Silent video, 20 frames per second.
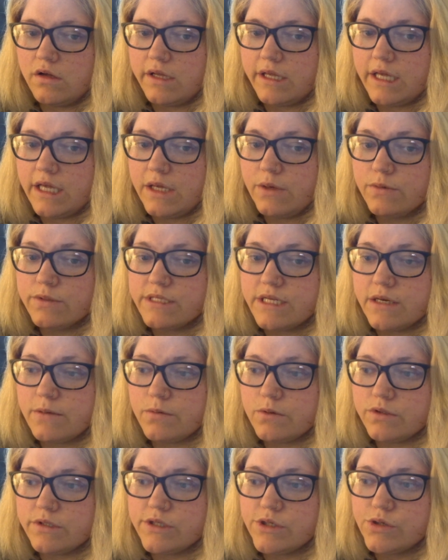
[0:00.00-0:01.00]
he was
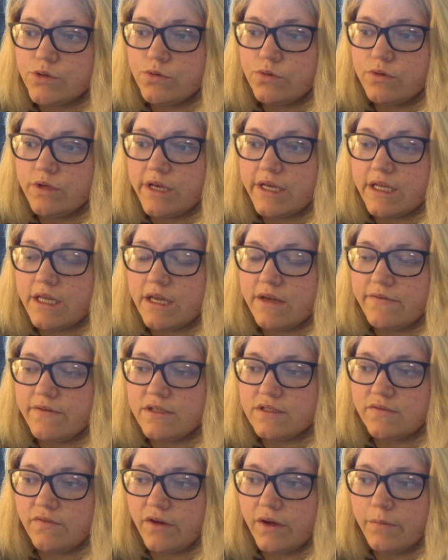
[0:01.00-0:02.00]
able to like give
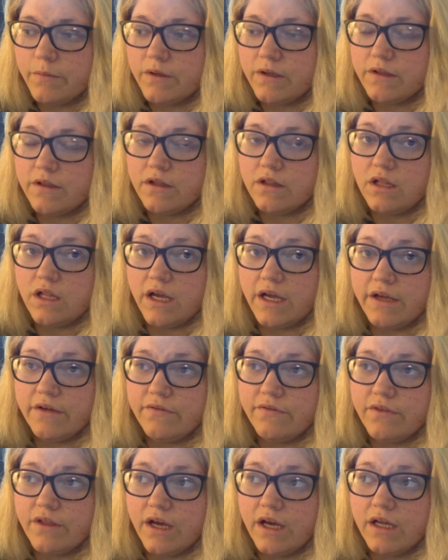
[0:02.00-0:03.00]
his family the
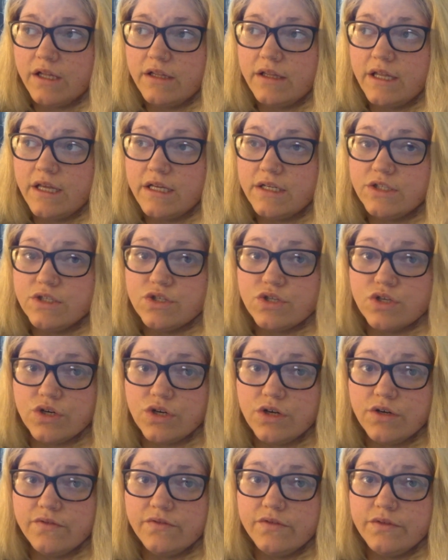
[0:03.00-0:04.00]
life that they
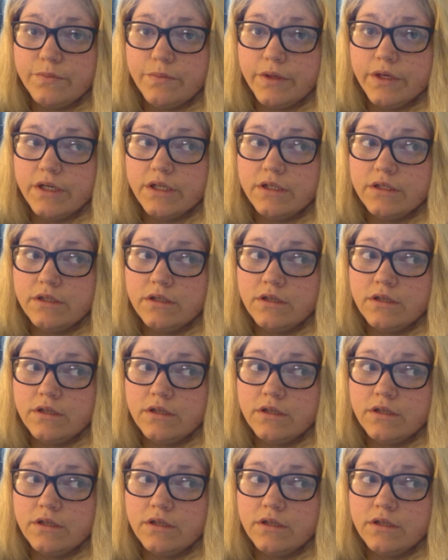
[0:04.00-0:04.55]
deserved, but